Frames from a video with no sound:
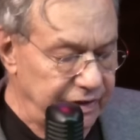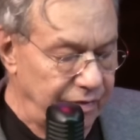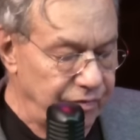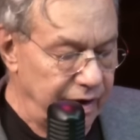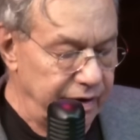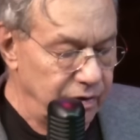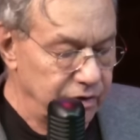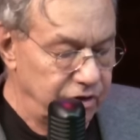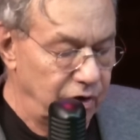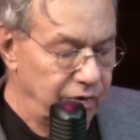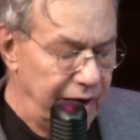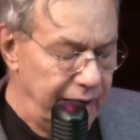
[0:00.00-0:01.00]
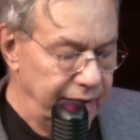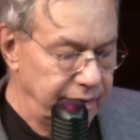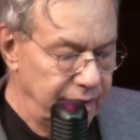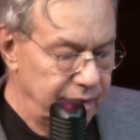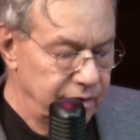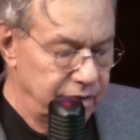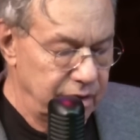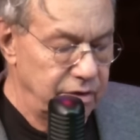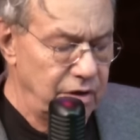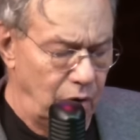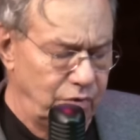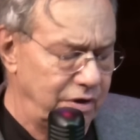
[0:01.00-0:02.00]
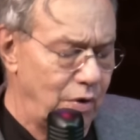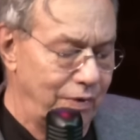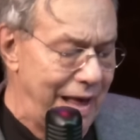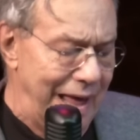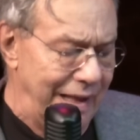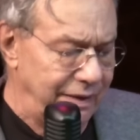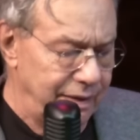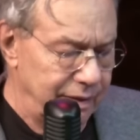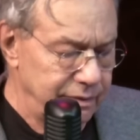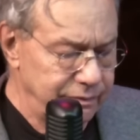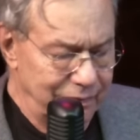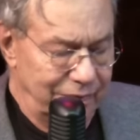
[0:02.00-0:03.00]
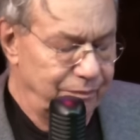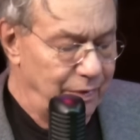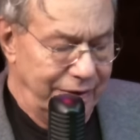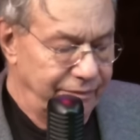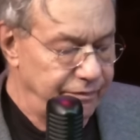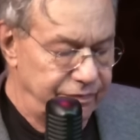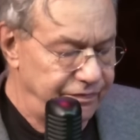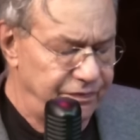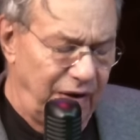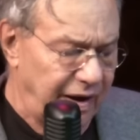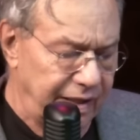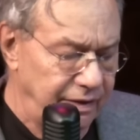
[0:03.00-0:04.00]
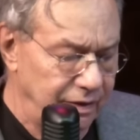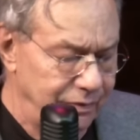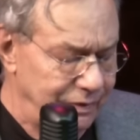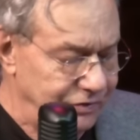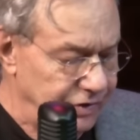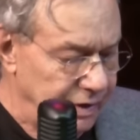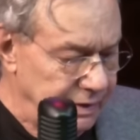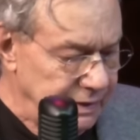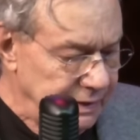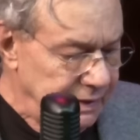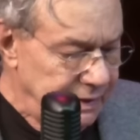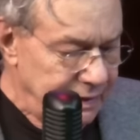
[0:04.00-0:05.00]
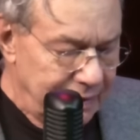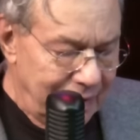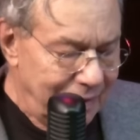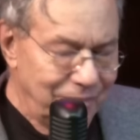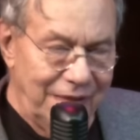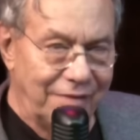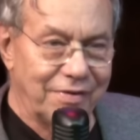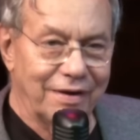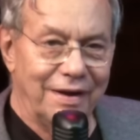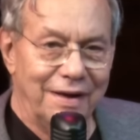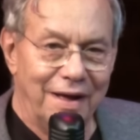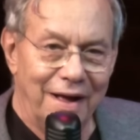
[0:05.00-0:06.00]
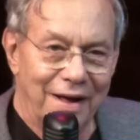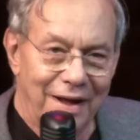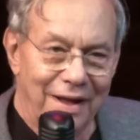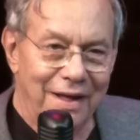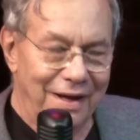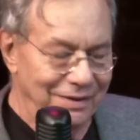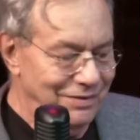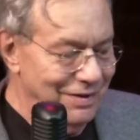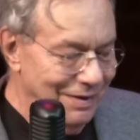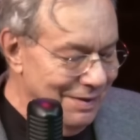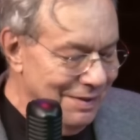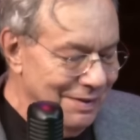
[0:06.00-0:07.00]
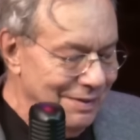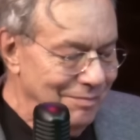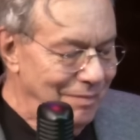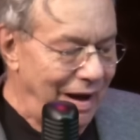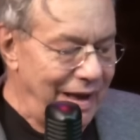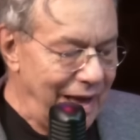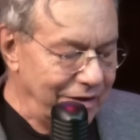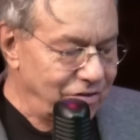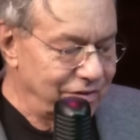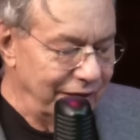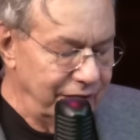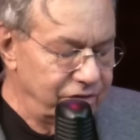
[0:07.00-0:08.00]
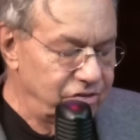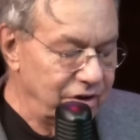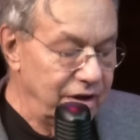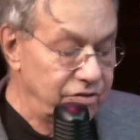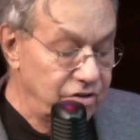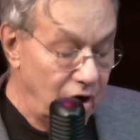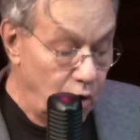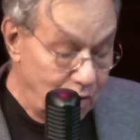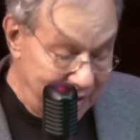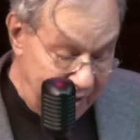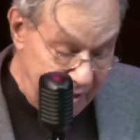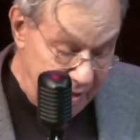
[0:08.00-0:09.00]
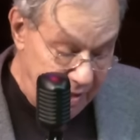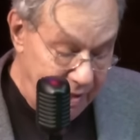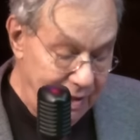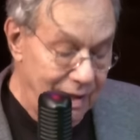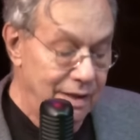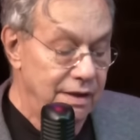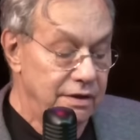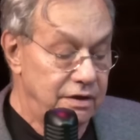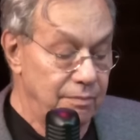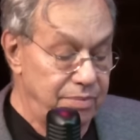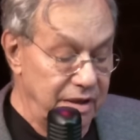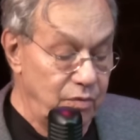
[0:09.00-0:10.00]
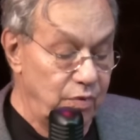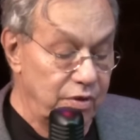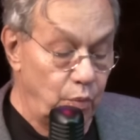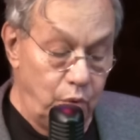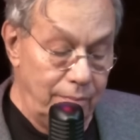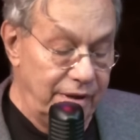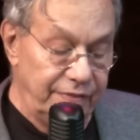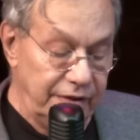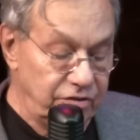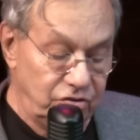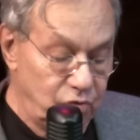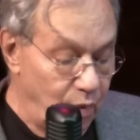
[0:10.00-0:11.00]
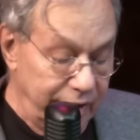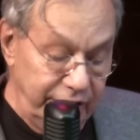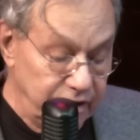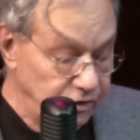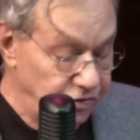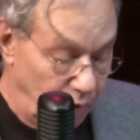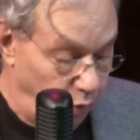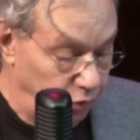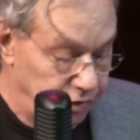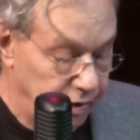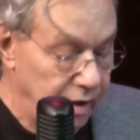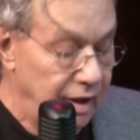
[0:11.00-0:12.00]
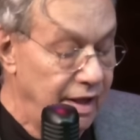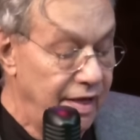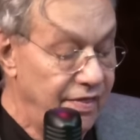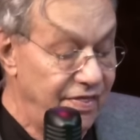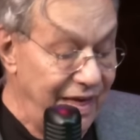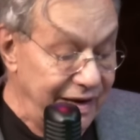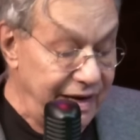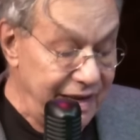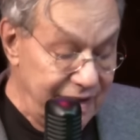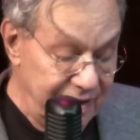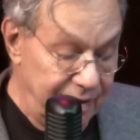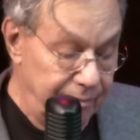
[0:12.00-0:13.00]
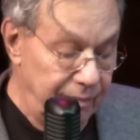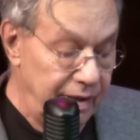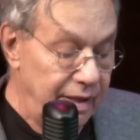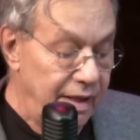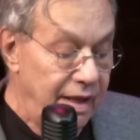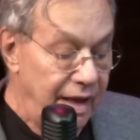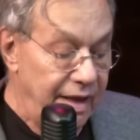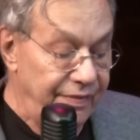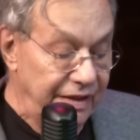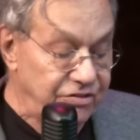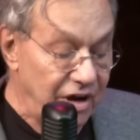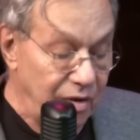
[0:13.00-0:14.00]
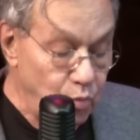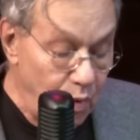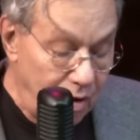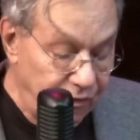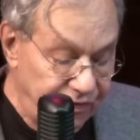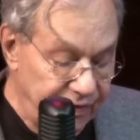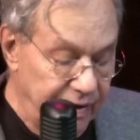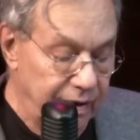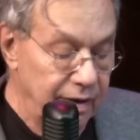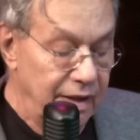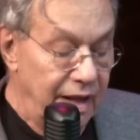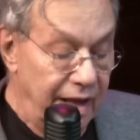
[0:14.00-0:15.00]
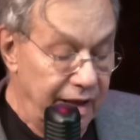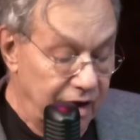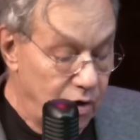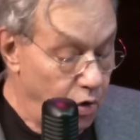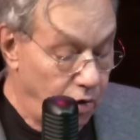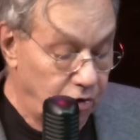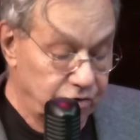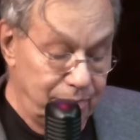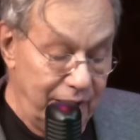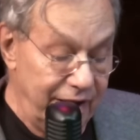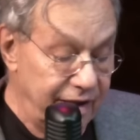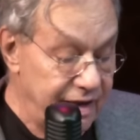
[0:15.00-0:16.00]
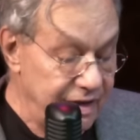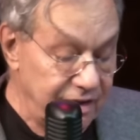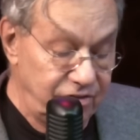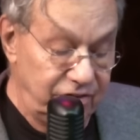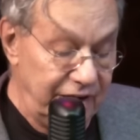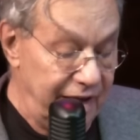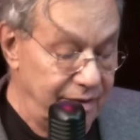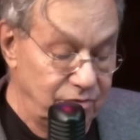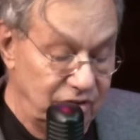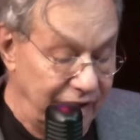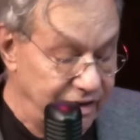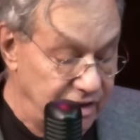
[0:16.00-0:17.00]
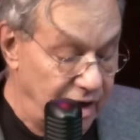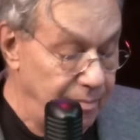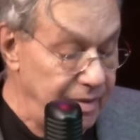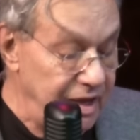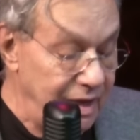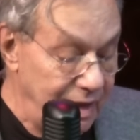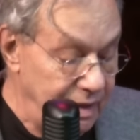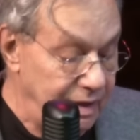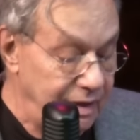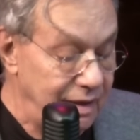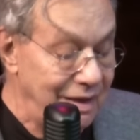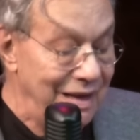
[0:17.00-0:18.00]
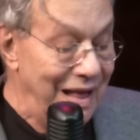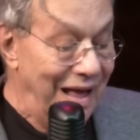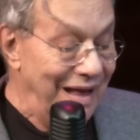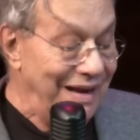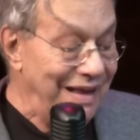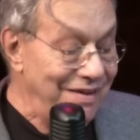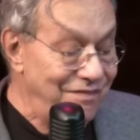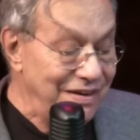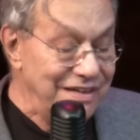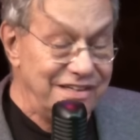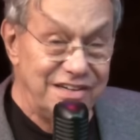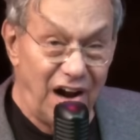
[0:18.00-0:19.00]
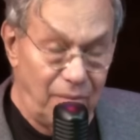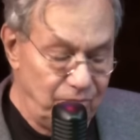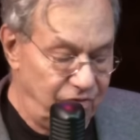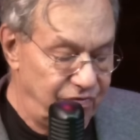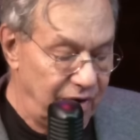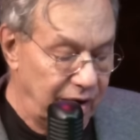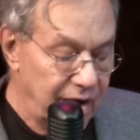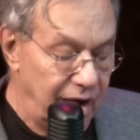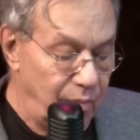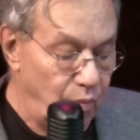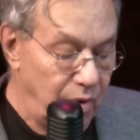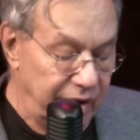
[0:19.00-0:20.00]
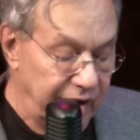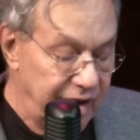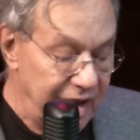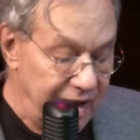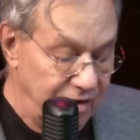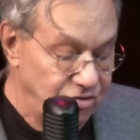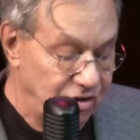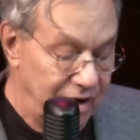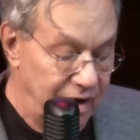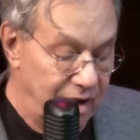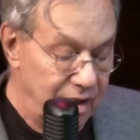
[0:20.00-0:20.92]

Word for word: that right, or Donat. No, Donat. Well, but fucking Lewis. Never. It's my ex thinks it's okay to be with a woman that's 20 years older than him and that's on welfare and calls my kids names like dummy, idiot, and even dumb fuck on one occasion.